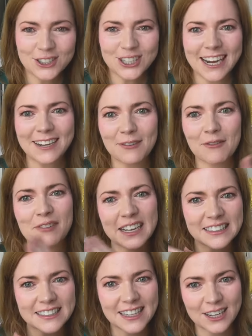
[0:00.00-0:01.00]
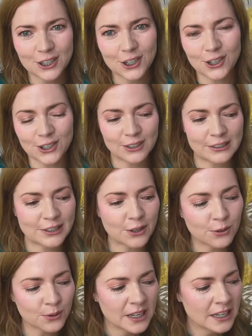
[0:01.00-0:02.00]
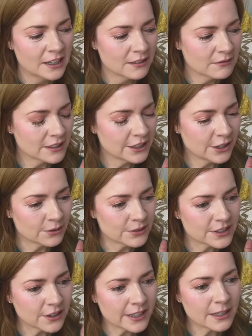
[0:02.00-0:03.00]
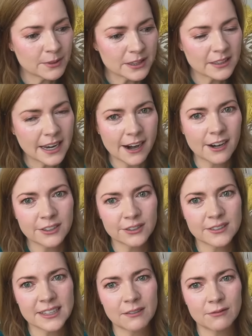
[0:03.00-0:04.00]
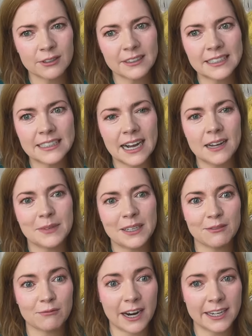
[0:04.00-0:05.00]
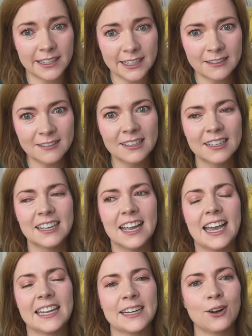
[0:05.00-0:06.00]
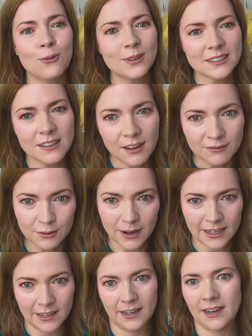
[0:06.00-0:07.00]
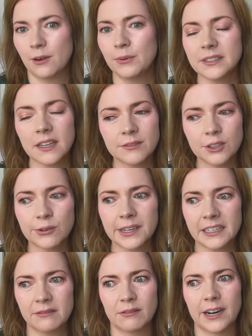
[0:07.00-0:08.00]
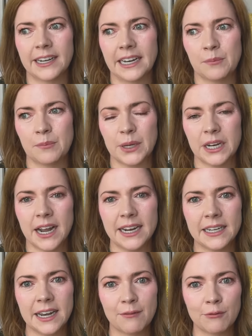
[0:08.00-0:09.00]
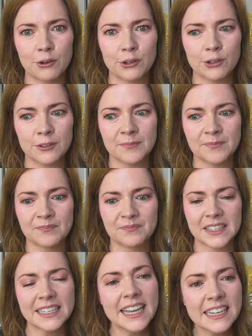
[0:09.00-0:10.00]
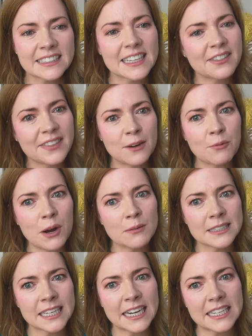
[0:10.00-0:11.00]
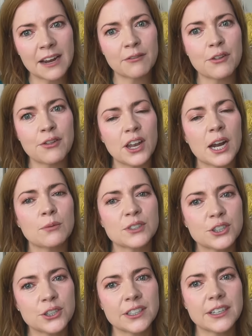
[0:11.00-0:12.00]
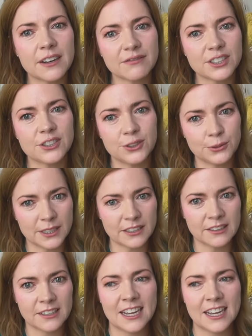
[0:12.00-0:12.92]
chain of events that occurred. So, you know, starting with the characters that really got me writing. And I always loved writing. I always loved creative writing, but I never, again, it's that thing where I was like, I never thought I was good enough to do it.